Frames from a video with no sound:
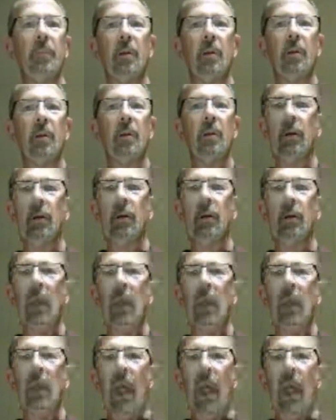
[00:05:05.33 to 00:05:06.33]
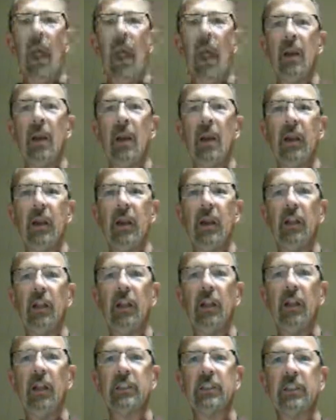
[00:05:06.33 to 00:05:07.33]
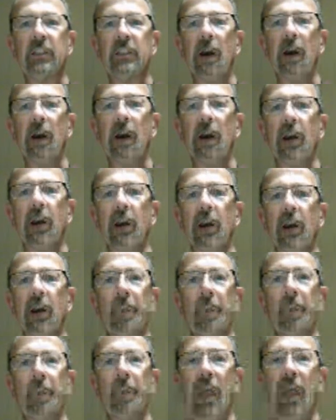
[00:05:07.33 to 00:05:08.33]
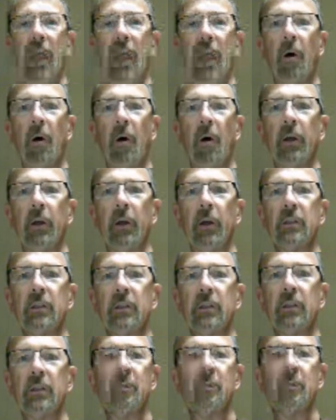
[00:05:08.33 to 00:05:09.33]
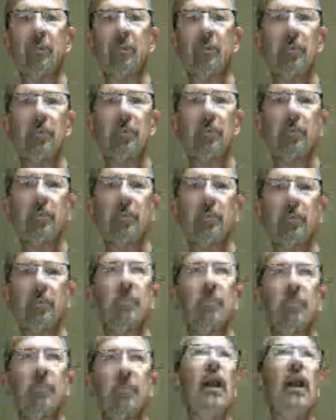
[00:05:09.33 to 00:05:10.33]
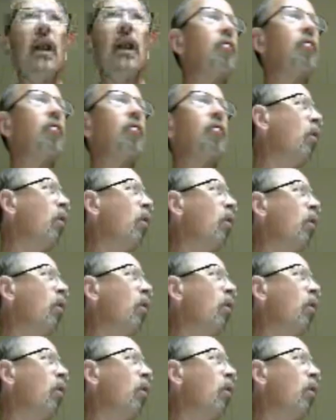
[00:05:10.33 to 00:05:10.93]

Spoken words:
Okay, and then I can click salary and bonus. Look at how quick